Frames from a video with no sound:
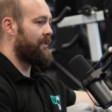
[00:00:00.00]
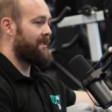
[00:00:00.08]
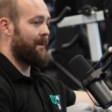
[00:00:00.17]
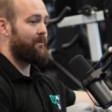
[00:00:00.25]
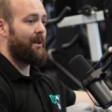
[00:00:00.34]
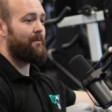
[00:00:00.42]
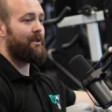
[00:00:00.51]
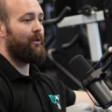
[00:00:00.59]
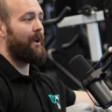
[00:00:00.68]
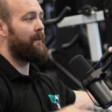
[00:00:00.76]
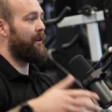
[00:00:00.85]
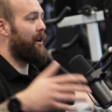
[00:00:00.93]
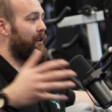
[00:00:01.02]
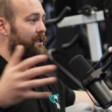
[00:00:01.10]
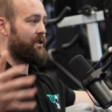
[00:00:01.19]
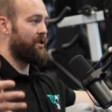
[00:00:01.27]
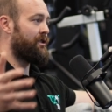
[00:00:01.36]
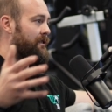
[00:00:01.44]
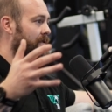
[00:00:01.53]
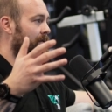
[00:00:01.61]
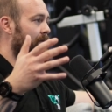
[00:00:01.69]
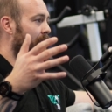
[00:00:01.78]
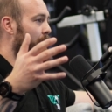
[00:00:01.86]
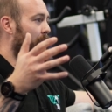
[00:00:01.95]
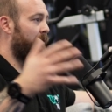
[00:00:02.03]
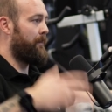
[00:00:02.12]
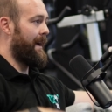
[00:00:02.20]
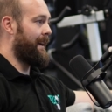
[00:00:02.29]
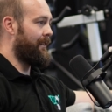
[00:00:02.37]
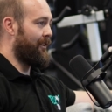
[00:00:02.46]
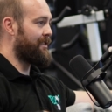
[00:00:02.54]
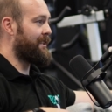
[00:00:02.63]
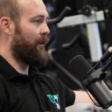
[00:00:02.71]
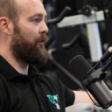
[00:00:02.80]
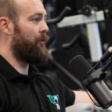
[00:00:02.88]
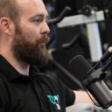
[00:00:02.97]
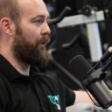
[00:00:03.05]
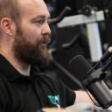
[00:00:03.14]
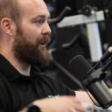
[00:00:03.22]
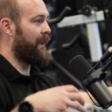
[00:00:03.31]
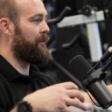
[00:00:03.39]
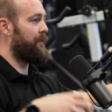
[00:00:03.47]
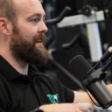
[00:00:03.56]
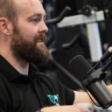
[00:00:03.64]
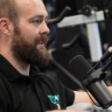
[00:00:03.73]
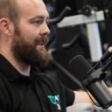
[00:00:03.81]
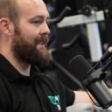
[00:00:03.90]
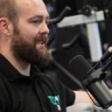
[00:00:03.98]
Sometimes they're not even our decisions that we've made ourselves and we're really invested in.